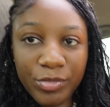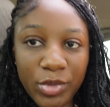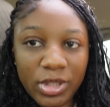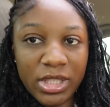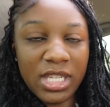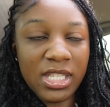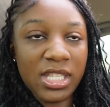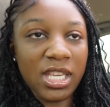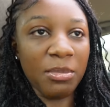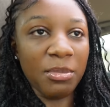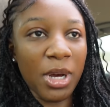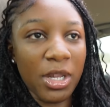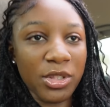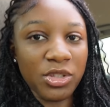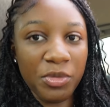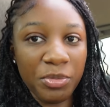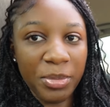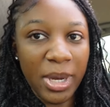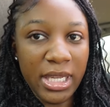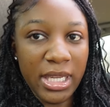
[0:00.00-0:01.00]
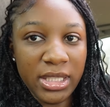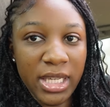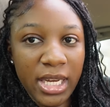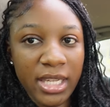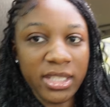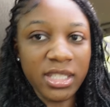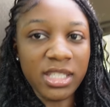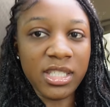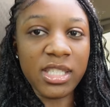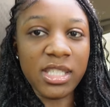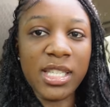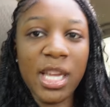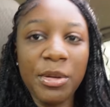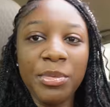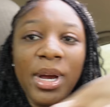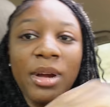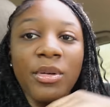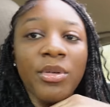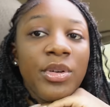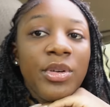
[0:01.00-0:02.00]
we just came out of my junction she said
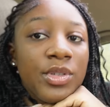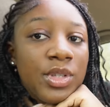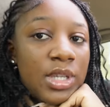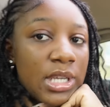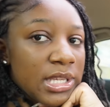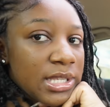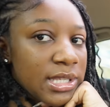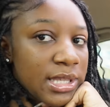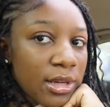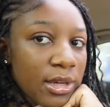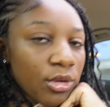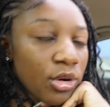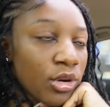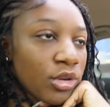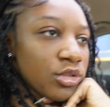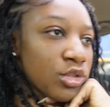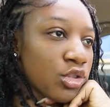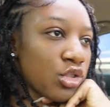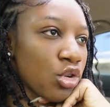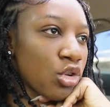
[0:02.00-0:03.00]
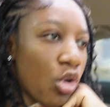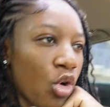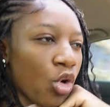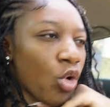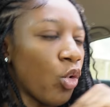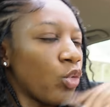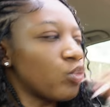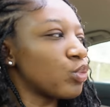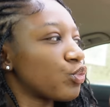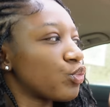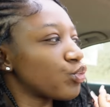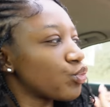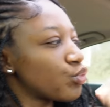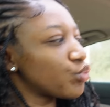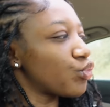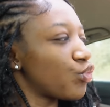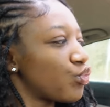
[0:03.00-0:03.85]
we are going to east legon so